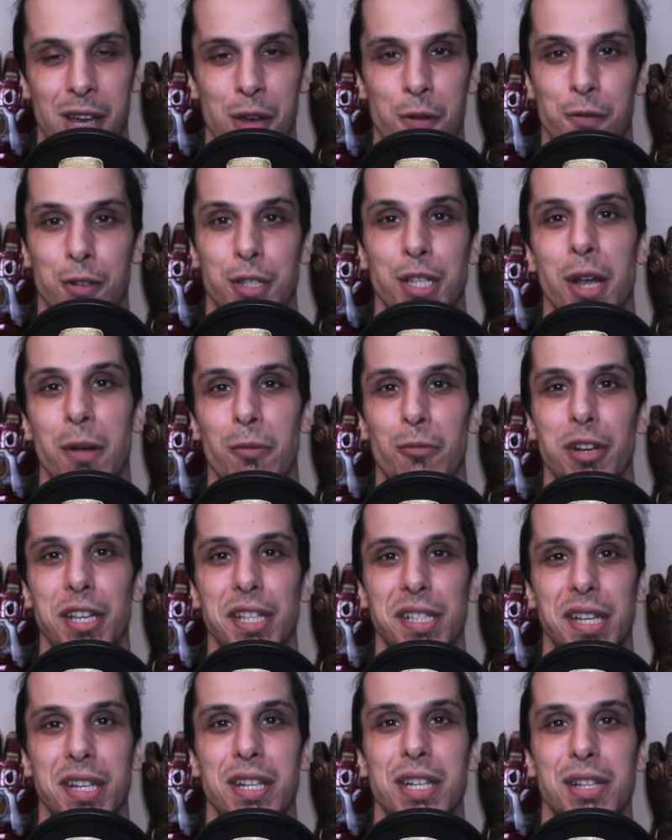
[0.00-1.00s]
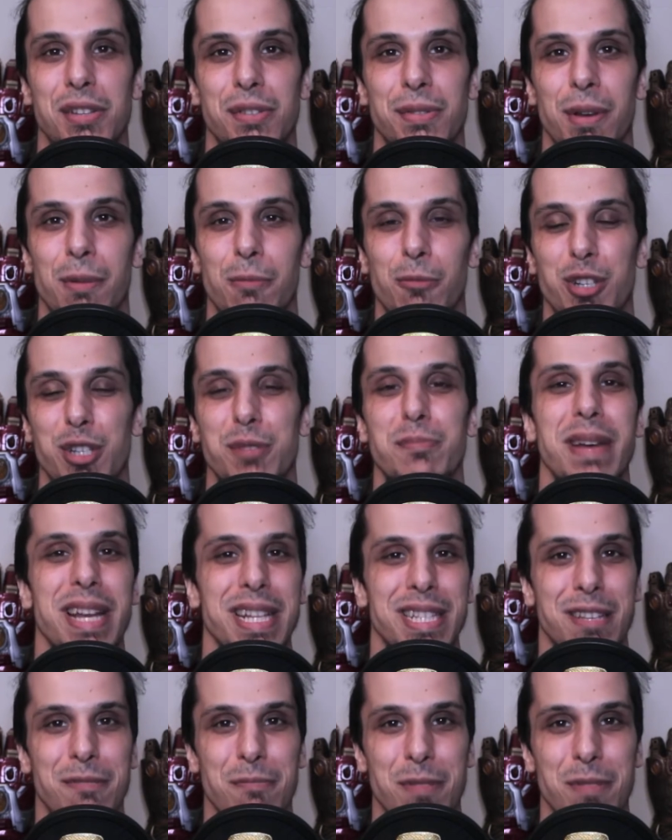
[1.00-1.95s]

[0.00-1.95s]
For some reason, this film was meant to